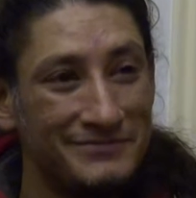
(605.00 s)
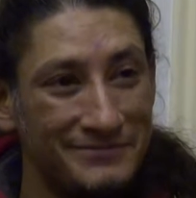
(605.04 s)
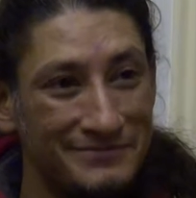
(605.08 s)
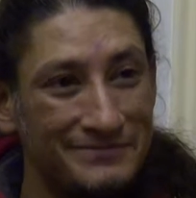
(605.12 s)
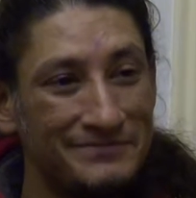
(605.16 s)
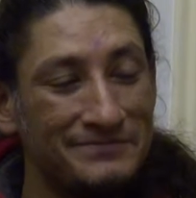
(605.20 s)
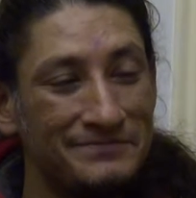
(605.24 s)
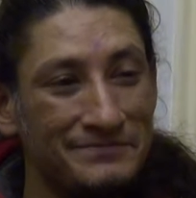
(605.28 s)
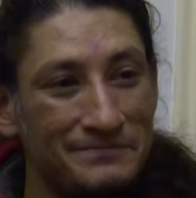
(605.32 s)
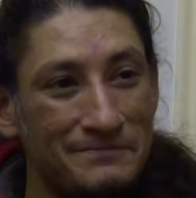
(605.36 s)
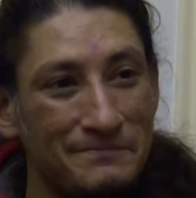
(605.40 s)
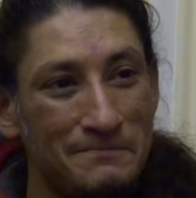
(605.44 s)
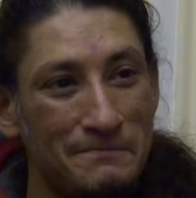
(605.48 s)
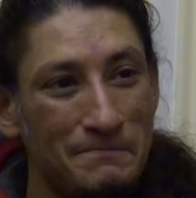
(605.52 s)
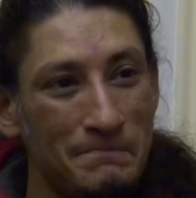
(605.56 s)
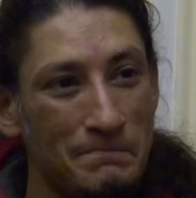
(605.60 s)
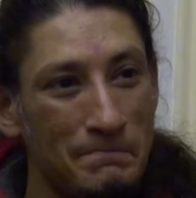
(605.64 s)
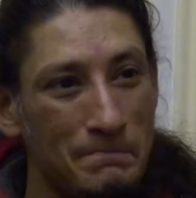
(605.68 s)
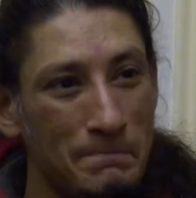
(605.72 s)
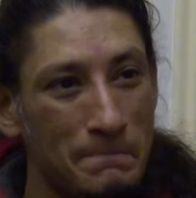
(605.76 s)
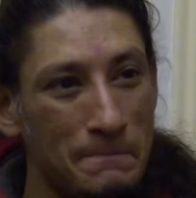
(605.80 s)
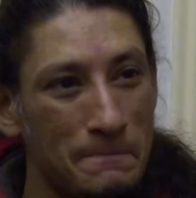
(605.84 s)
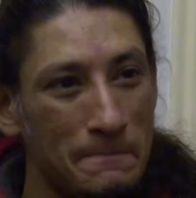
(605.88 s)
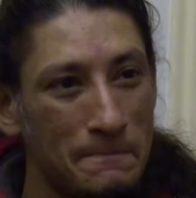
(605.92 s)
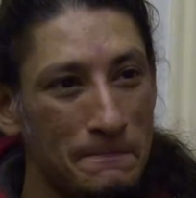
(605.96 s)
And you used to kind
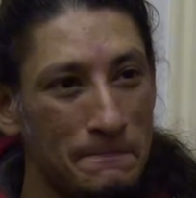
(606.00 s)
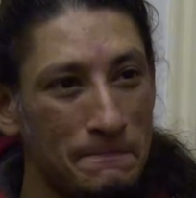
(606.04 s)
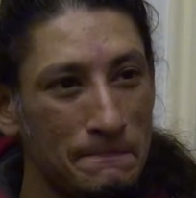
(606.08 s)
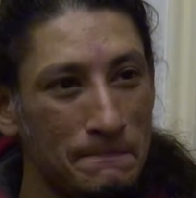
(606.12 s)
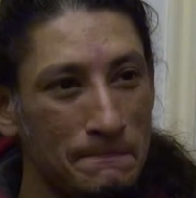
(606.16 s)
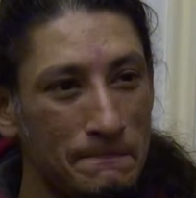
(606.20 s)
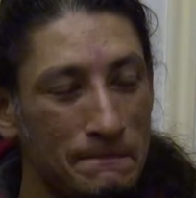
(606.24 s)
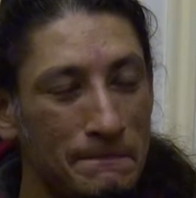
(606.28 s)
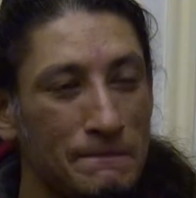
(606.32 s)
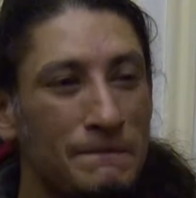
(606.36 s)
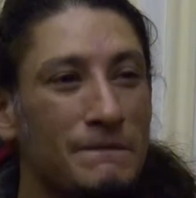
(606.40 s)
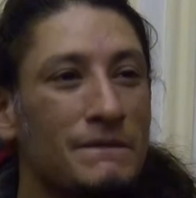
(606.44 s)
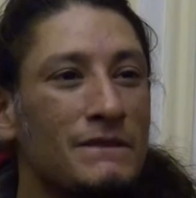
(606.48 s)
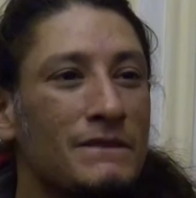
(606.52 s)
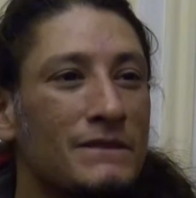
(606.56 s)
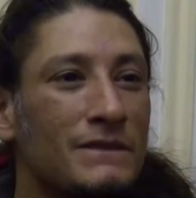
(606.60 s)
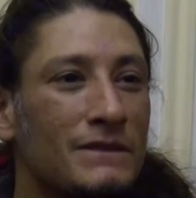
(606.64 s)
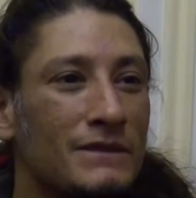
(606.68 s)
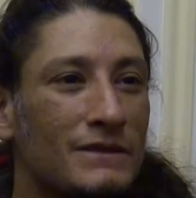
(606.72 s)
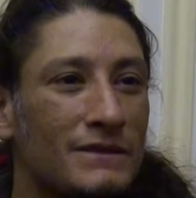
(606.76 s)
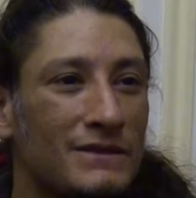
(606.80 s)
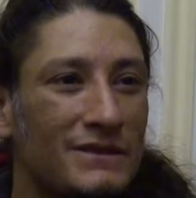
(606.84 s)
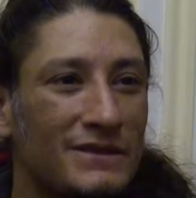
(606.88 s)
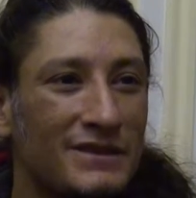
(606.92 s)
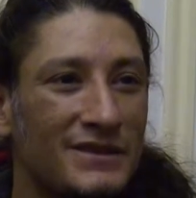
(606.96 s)
of
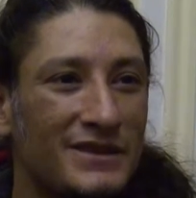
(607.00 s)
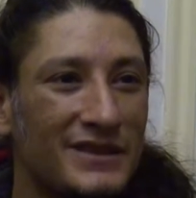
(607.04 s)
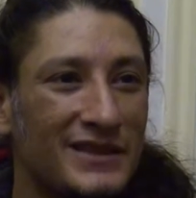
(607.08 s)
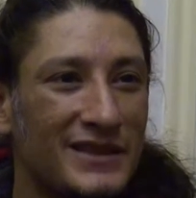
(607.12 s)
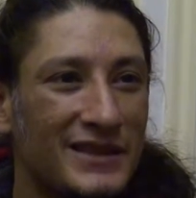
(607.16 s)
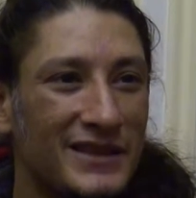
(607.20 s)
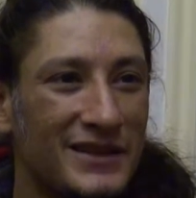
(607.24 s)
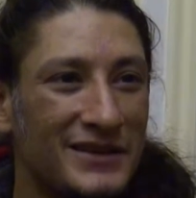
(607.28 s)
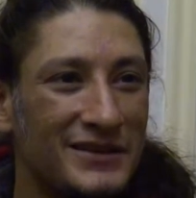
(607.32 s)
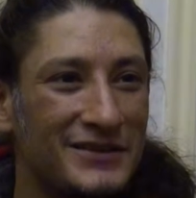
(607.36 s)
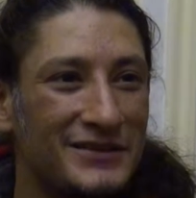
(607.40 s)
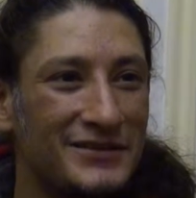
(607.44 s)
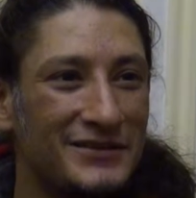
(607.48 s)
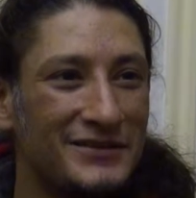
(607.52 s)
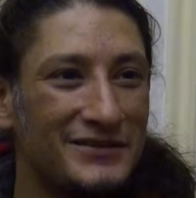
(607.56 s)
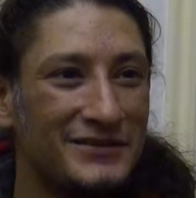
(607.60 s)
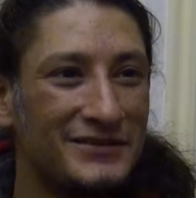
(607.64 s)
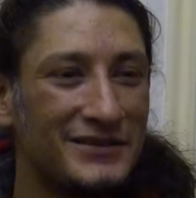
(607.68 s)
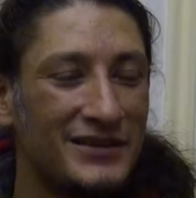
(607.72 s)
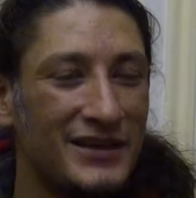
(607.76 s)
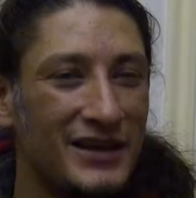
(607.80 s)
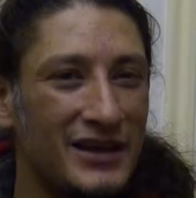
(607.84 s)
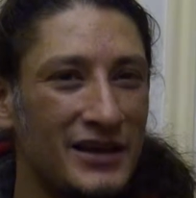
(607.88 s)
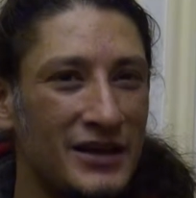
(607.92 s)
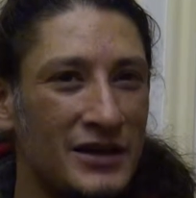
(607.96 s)
construct things
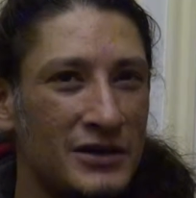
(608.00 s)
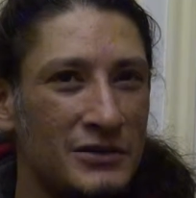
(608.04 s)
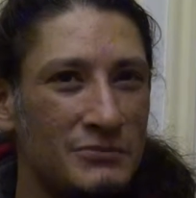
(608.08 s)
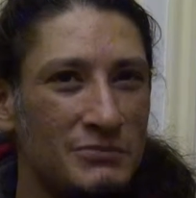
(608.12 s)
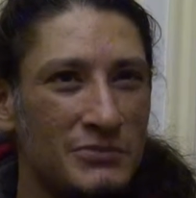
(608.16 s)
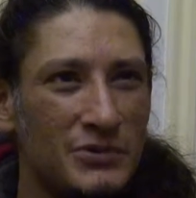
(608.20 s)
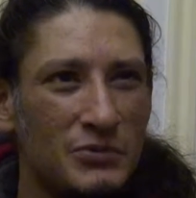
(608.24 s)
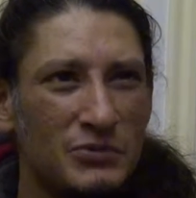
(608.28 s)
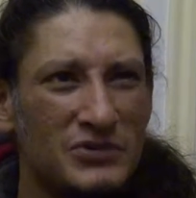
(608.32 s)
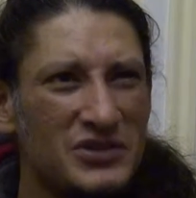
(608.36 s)
with the...